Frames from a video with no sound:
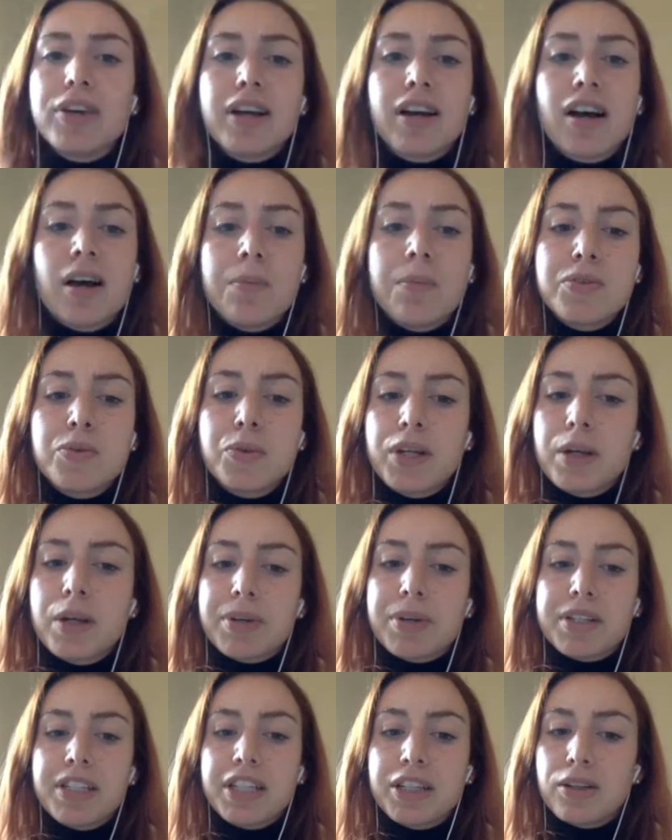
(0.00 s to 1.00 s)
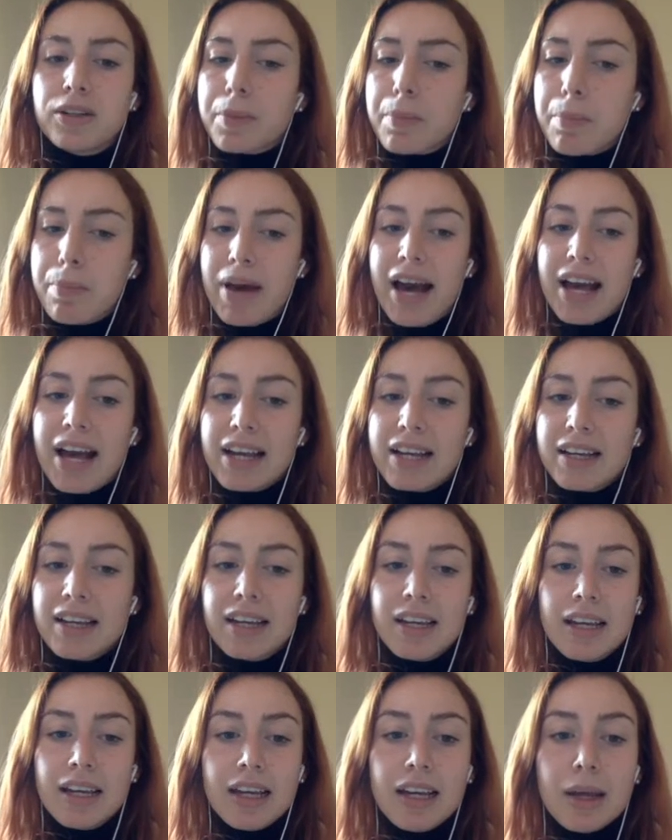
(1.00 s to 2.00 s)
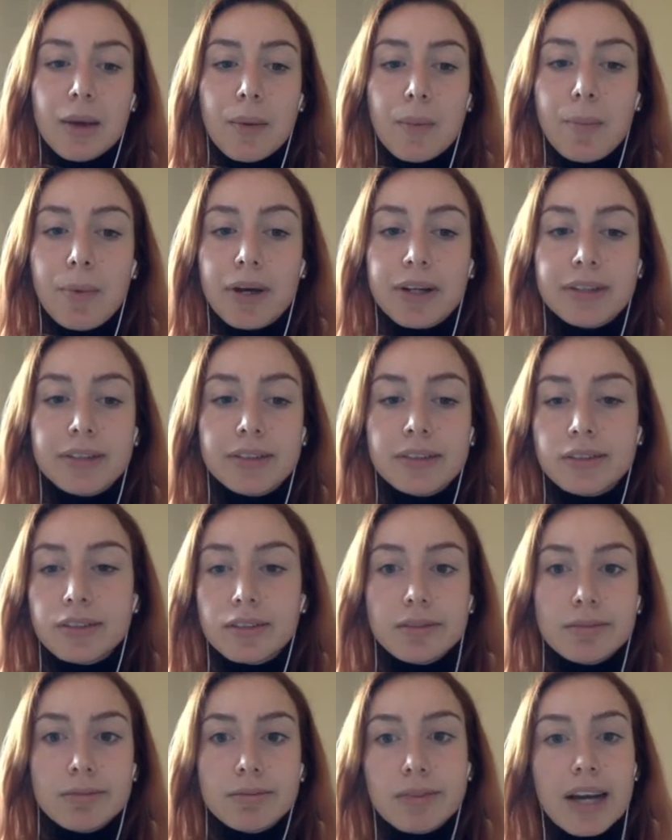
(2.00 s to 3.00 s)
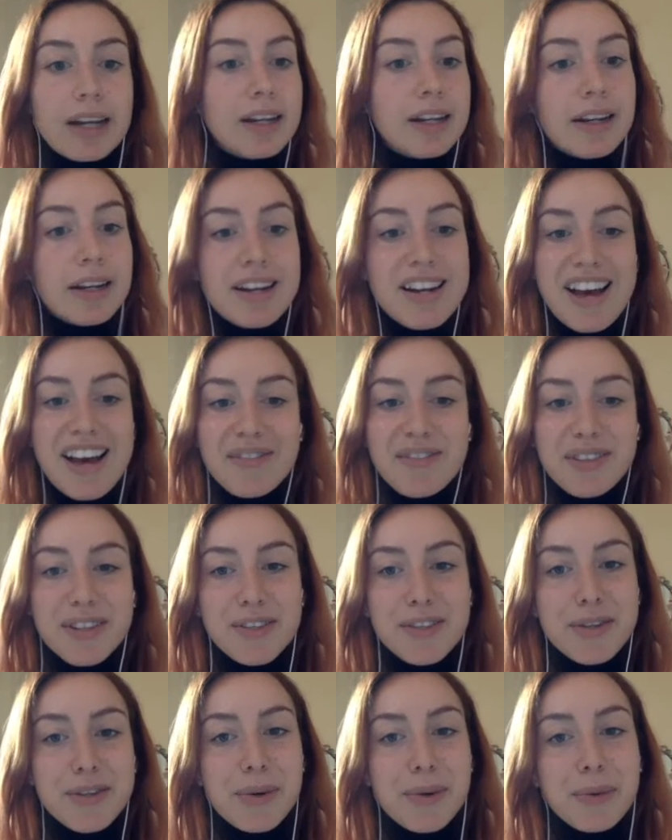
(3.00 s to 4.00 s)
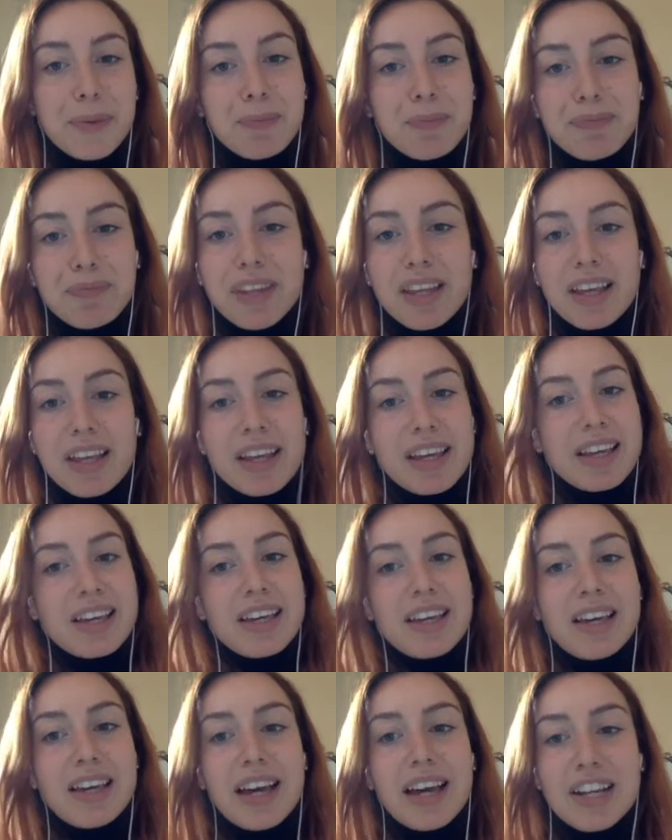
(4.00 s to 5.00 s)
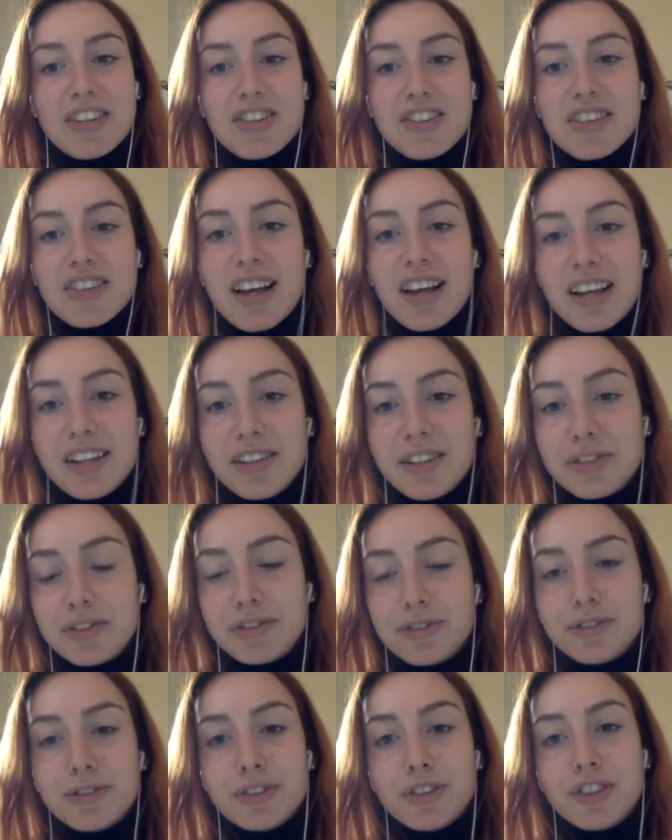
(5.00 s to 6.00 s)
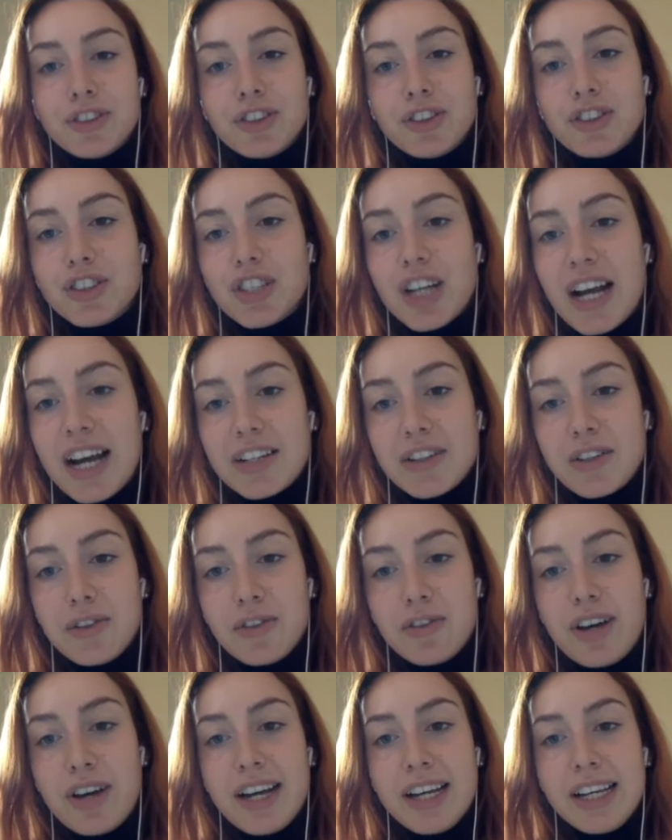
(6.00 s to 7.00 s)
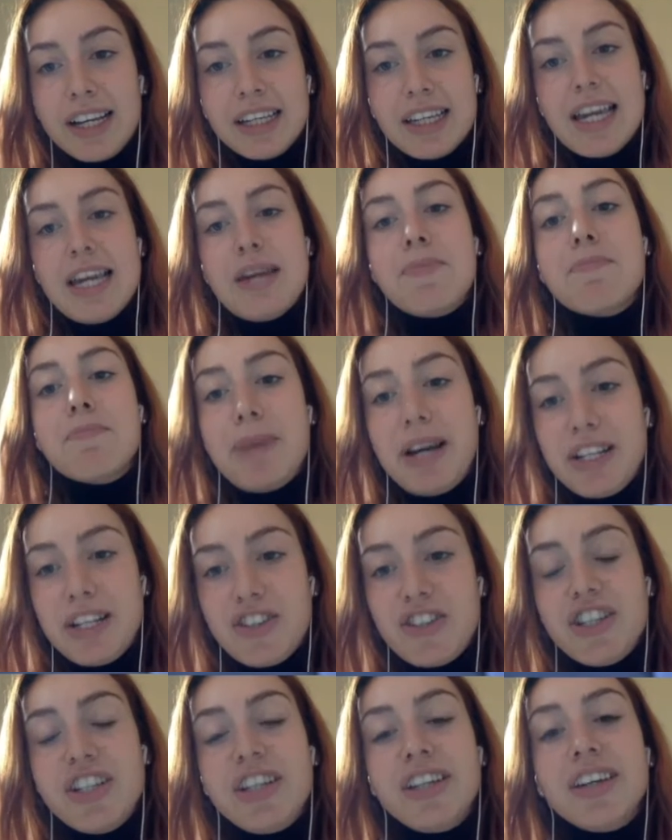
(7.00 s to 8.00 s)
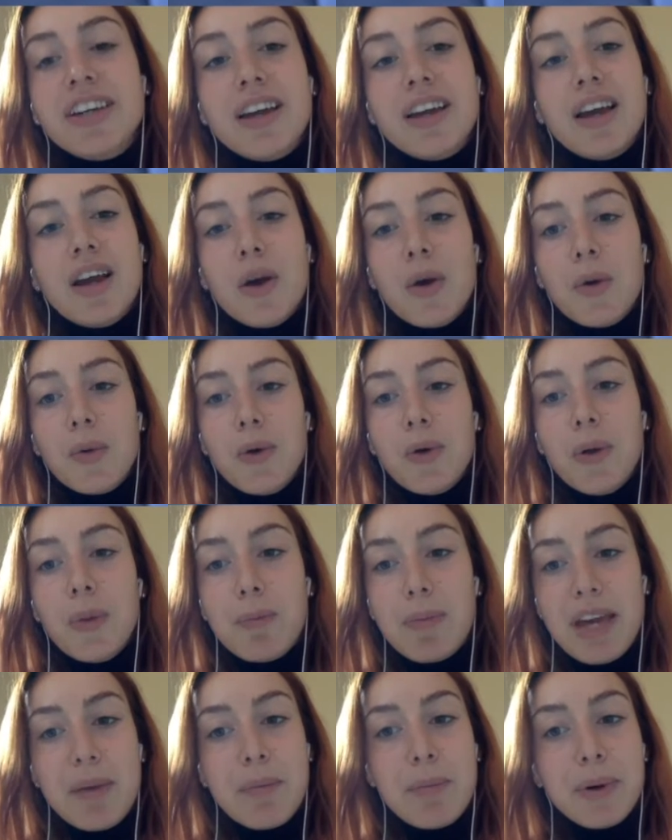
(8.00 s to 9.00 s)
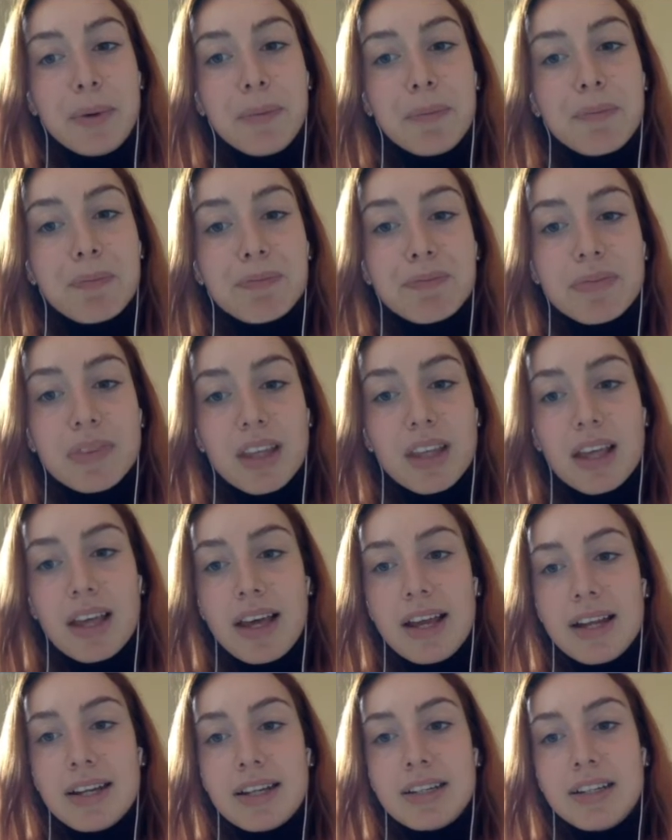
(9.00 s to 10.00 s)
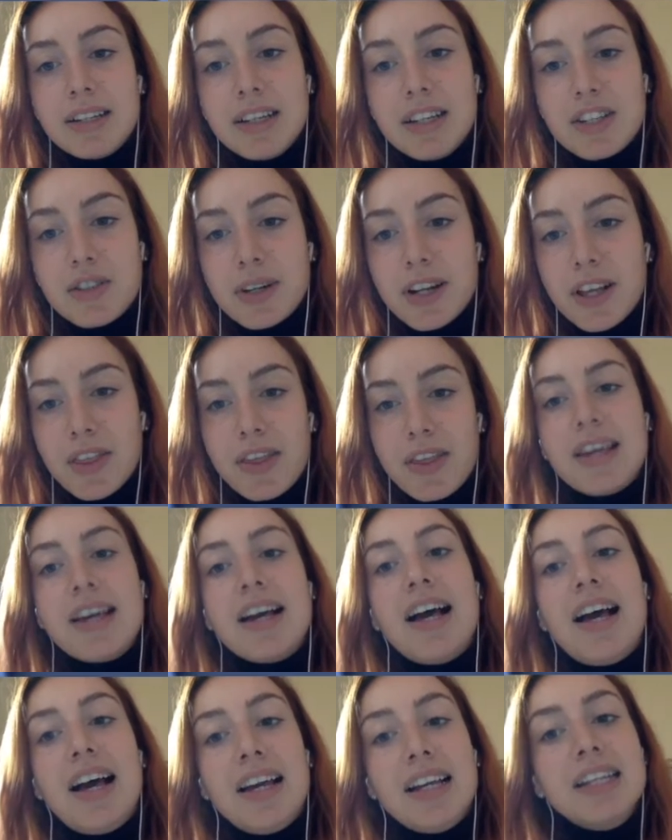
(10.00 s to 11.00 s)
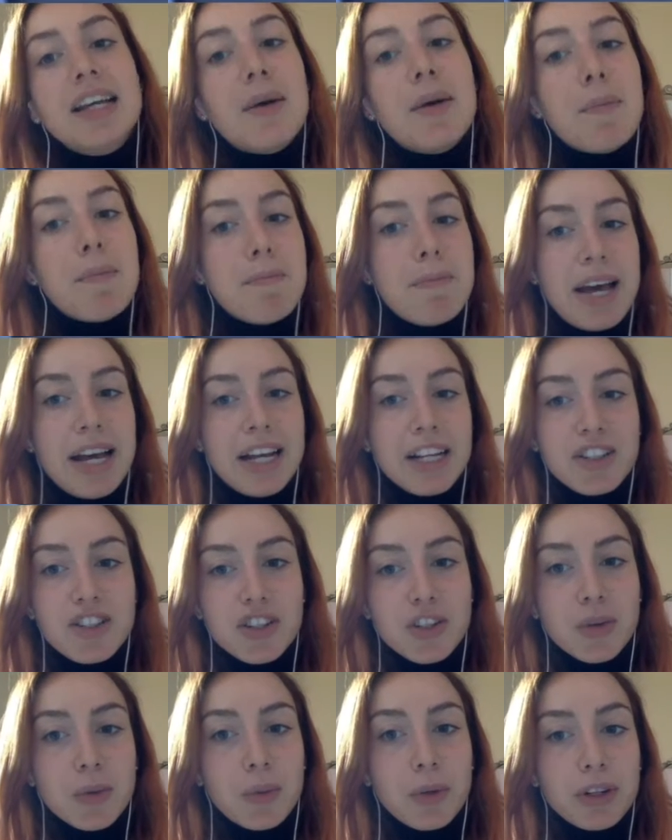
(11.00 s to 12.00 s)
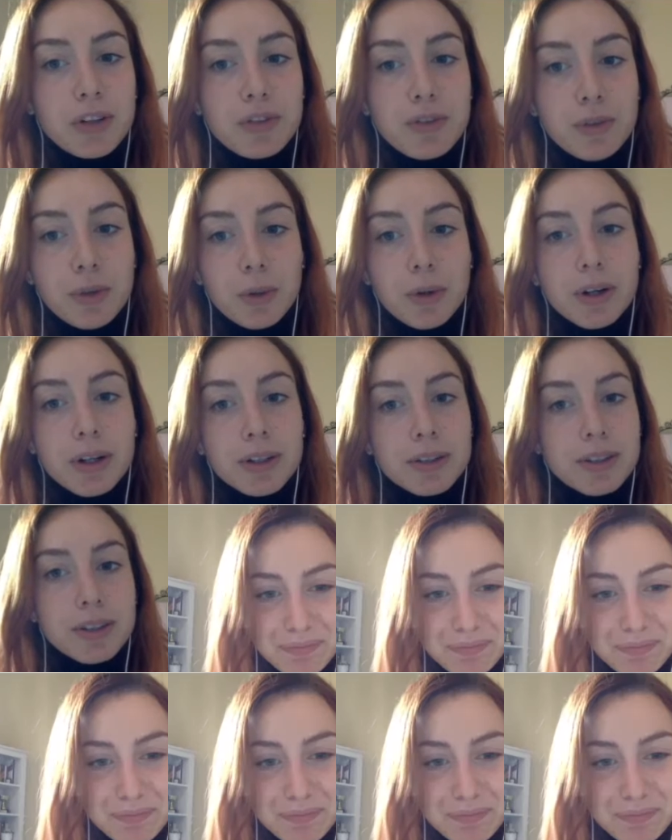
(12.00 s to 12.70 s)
comes with a particular pack, but I didn't have it, so I just kind of tried to find a matching wallpaper, and this one I think kind of match with the floor.